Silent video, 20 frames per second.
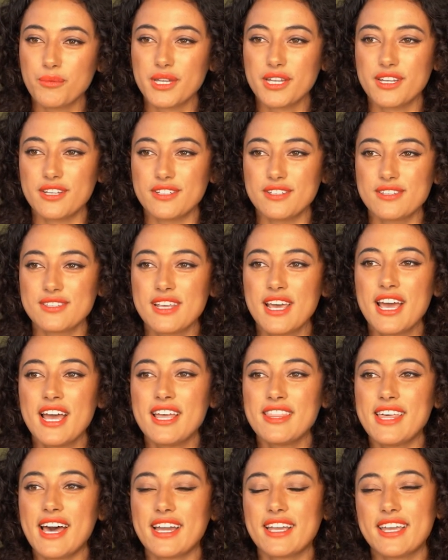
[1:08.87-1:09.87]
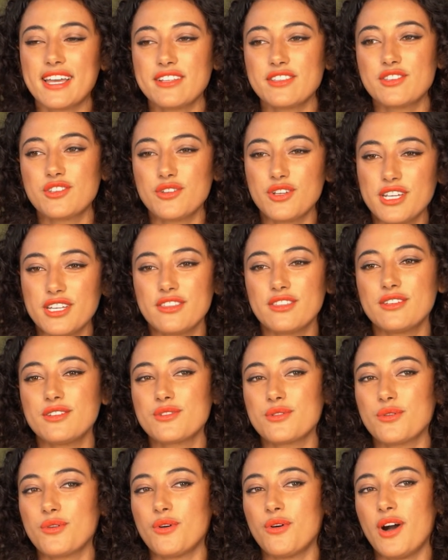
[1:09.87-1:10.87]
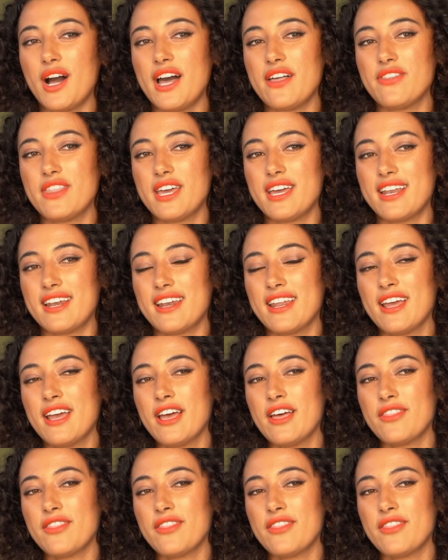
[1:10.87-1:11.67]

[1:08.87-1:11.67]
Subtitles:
because that gets you in the door and then